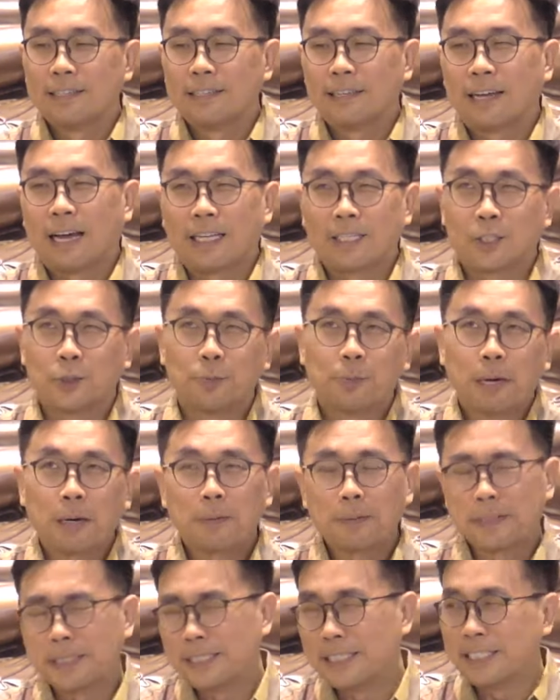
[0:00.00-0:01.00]

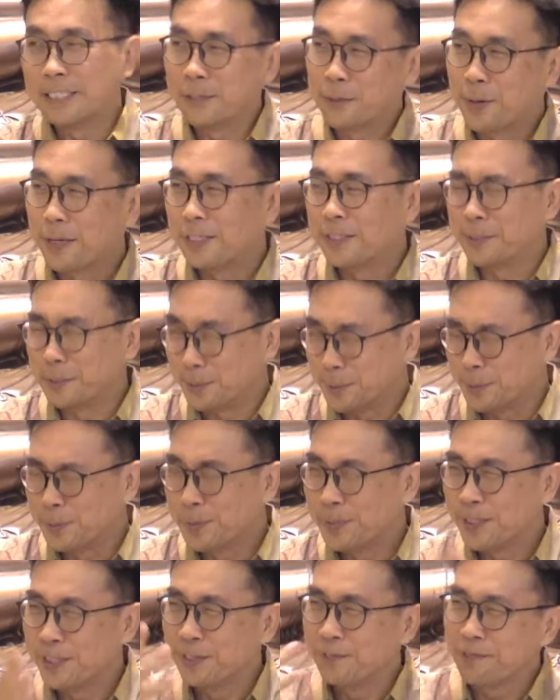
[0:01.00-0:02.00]
Asubha we didn't quite
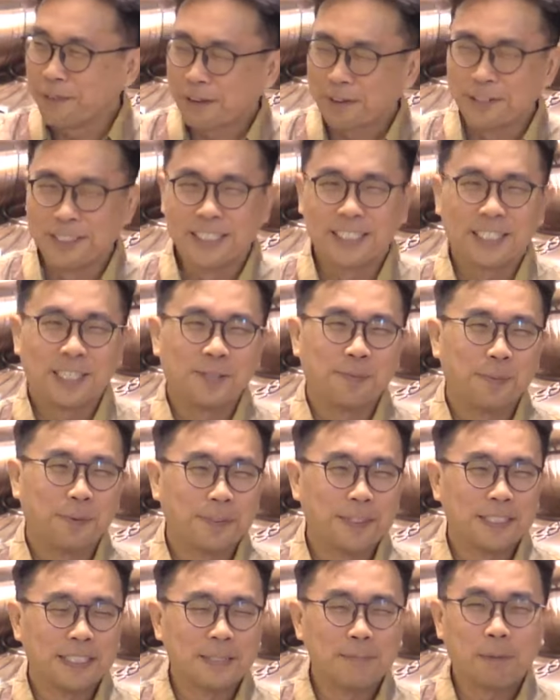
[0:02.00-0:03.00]
do, foulness of the
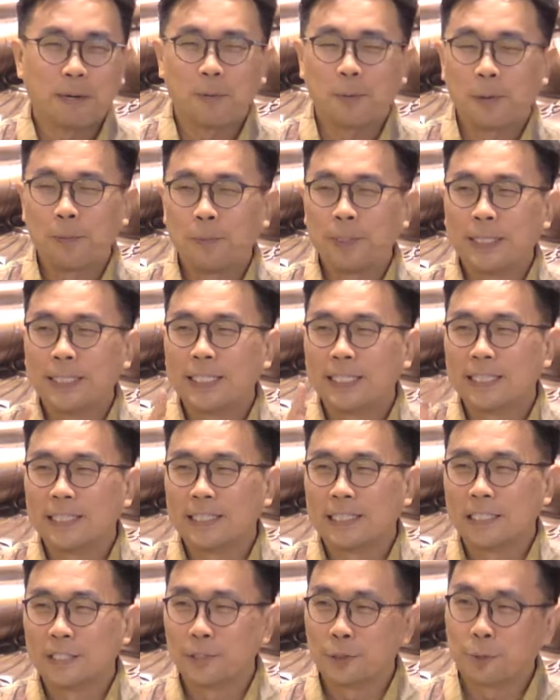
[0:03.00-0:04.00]
body, but when we did the
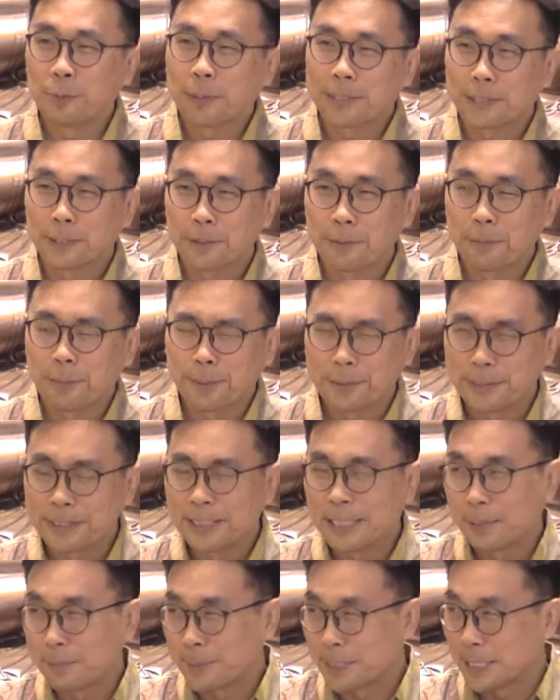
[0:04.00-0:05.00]
32 parts of the body,
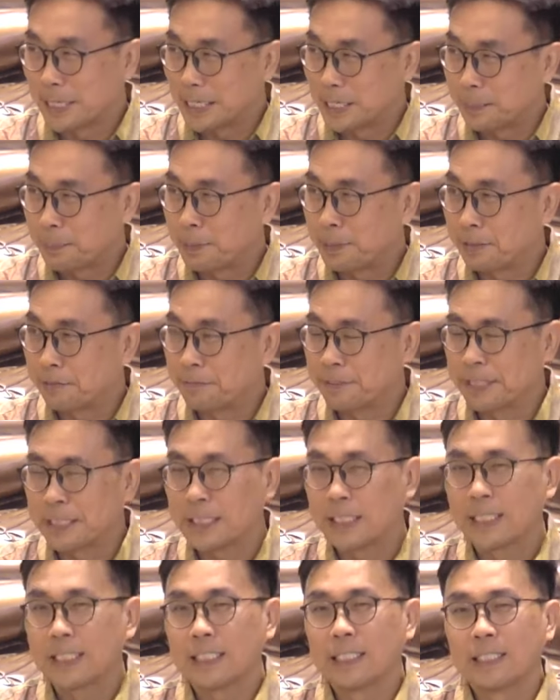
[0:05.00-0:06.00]
there was a little bit of
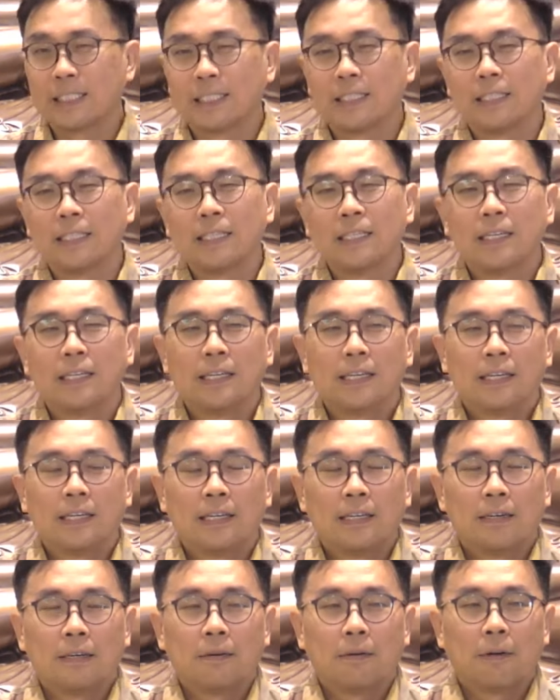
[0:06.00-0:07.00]
it.
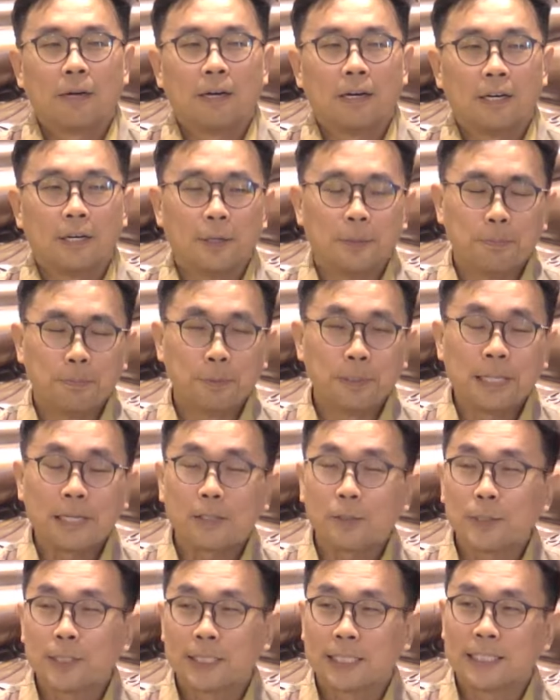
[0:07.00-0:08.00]

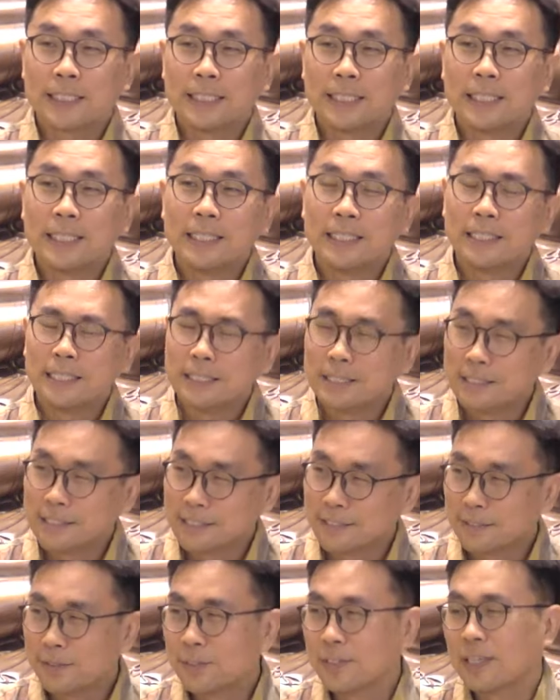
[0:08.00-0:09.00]
Buddha Nusati,
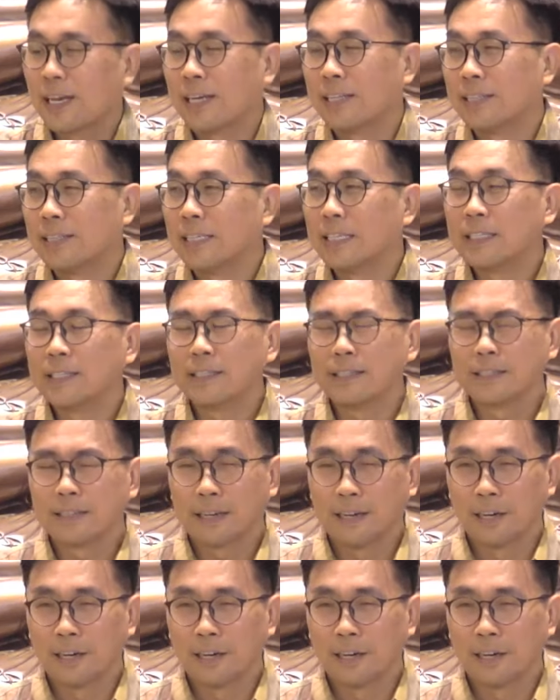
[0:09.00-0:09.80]
I think